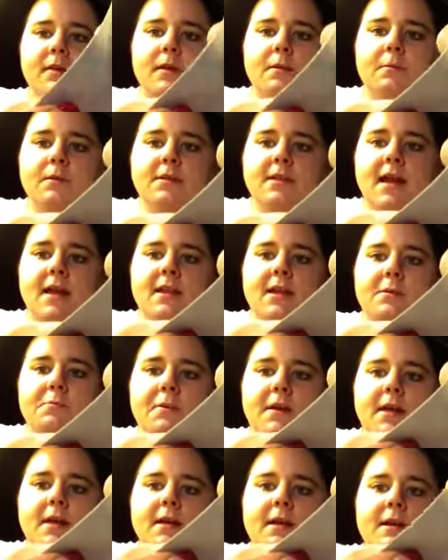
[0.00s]
metallic
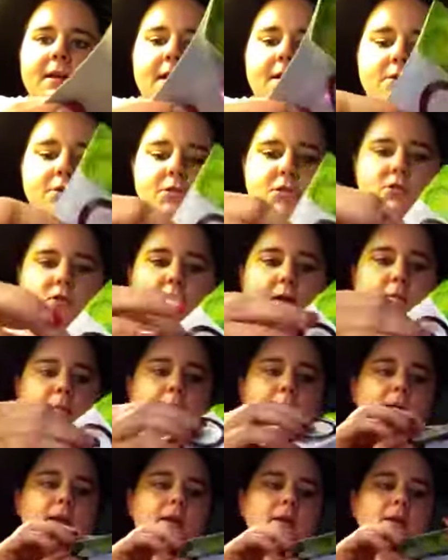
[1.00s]
pink nail
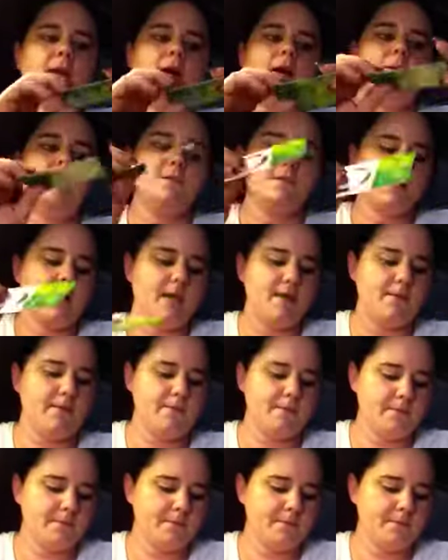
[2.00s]
striping um, tape.